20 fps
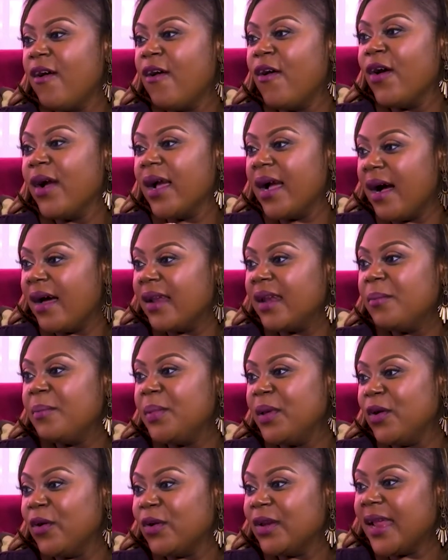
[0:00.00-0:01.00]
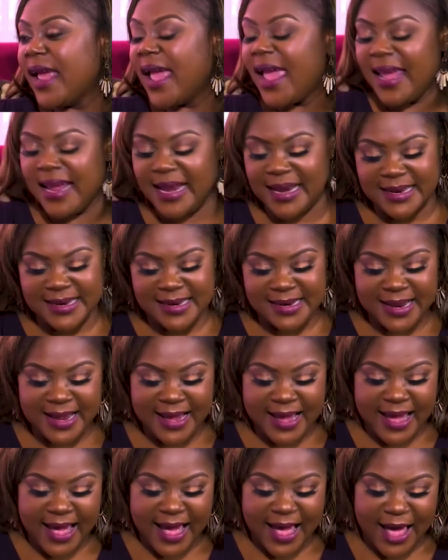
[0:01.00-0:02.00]
on Ghana Beyond Aid.
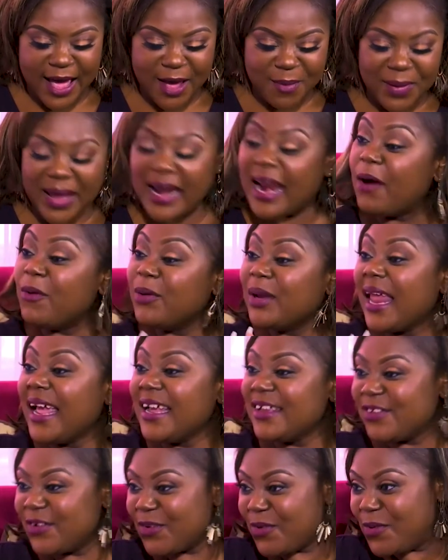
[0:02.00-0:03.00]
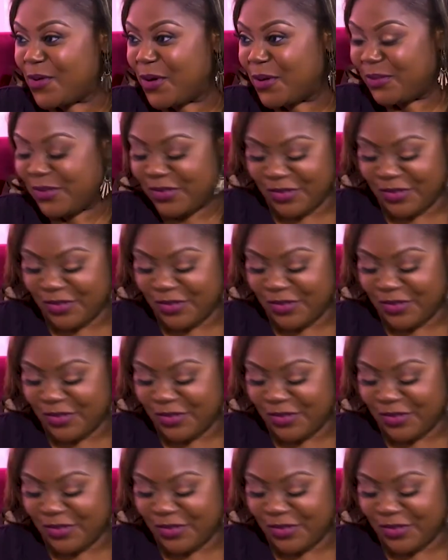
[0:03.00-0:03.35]
Um, and I would like to quote